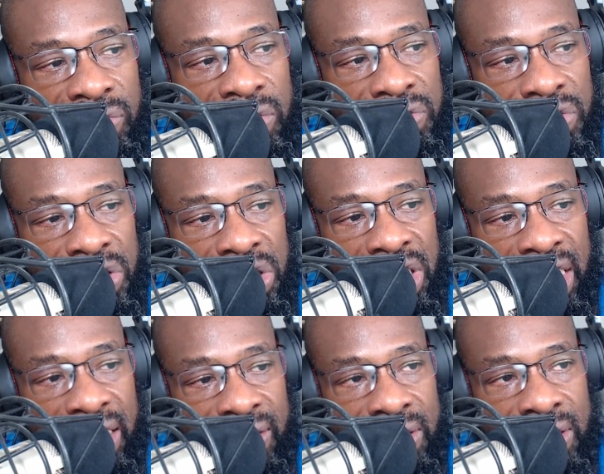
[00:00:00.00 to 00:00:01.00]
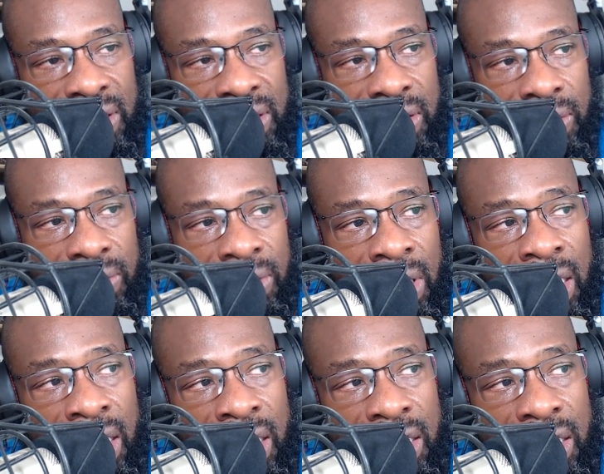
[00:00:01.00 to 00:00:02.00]
offer free channels. So
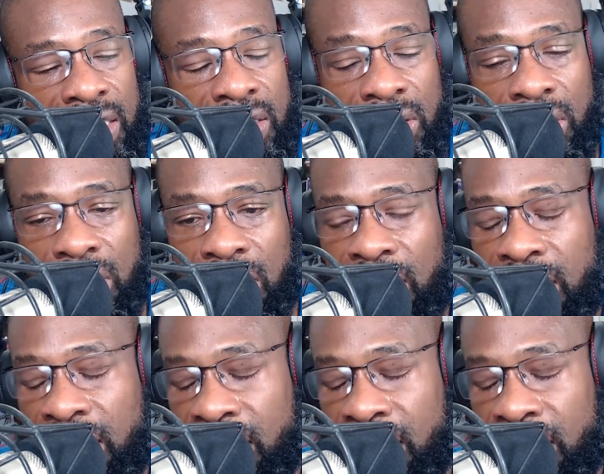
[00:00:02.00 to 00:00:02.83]
this is good.